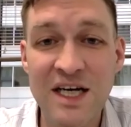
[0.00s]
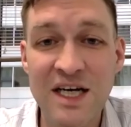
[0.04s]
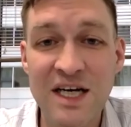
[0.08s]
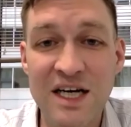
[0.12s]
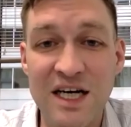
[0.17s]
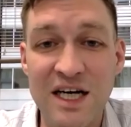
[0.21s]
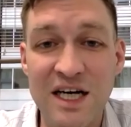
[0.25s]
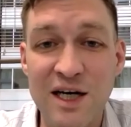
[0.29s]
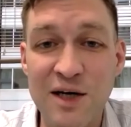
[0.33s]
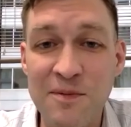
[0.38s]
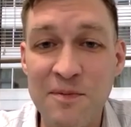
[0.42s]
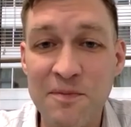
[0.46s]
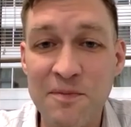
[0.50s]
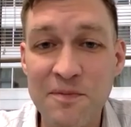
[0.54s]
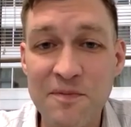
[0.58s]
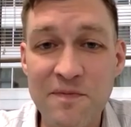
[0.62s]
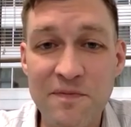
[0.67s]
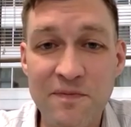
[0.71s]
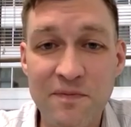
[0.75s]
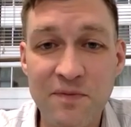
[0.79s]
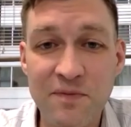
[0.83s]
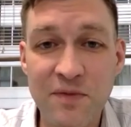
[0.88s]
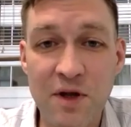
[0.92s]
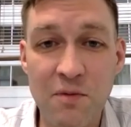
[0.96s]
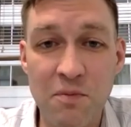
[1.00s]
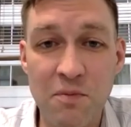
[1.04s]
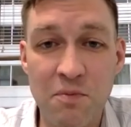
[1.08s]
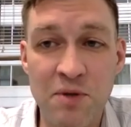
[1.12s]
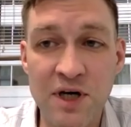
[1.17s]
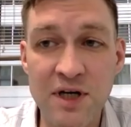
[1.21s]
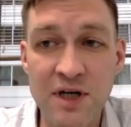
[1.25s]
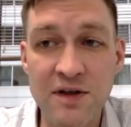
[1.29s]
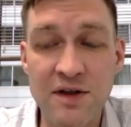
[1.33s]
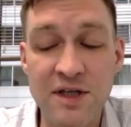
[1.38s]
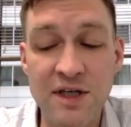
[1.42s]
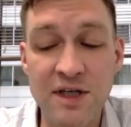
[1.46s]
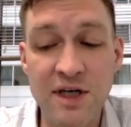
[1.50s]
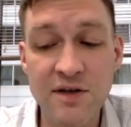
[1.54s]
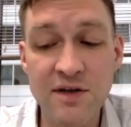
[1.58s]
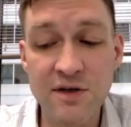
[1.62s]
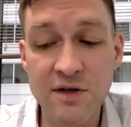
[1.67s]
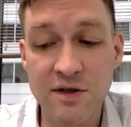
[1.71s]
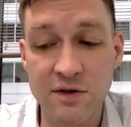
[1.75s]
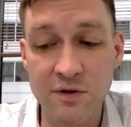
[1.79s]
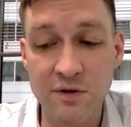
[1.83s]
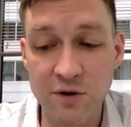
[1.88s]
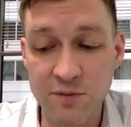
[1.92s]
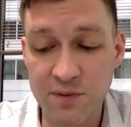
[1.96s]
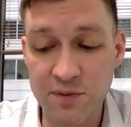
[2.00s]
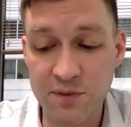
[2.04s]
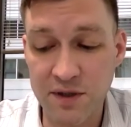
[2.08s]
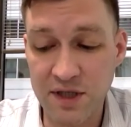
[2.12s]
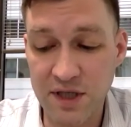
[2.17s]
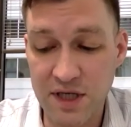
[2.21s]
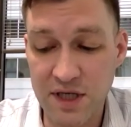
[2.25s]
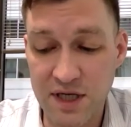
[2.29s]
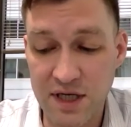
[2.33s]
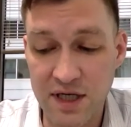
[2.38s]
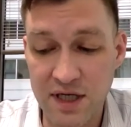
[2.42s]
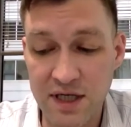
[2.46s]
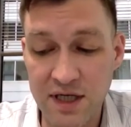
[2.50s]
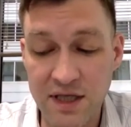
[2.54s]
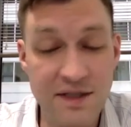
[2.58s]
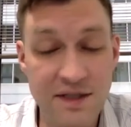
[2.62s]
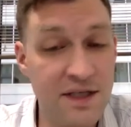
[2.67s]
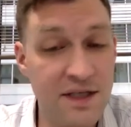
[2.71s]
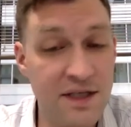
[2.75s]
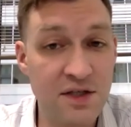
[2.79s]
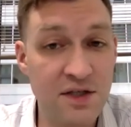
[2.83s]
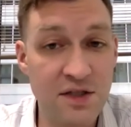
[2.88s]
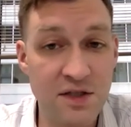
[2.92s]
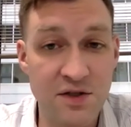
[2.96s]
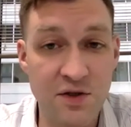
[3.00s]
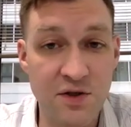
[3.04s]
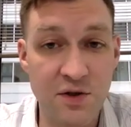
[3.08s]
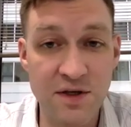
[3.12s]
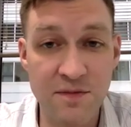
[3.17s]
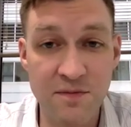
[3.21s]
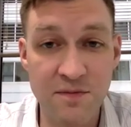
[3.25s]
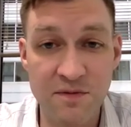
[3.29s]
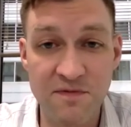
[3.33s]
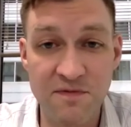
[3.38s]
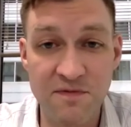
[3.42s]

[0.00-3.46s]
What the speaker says: But the other group, addiction treatment